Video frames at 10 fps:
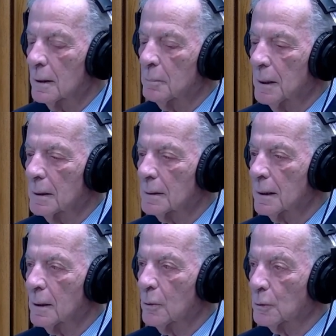uh, place,
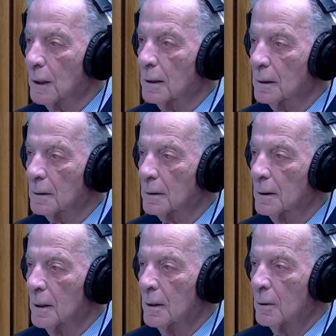and a lieutenant
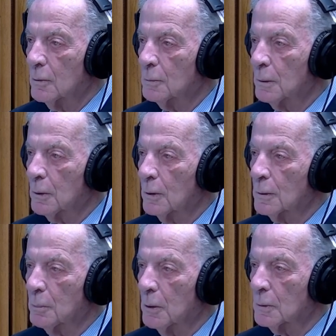could be
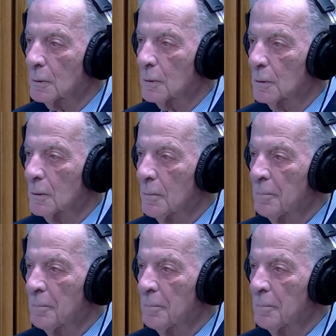called upon to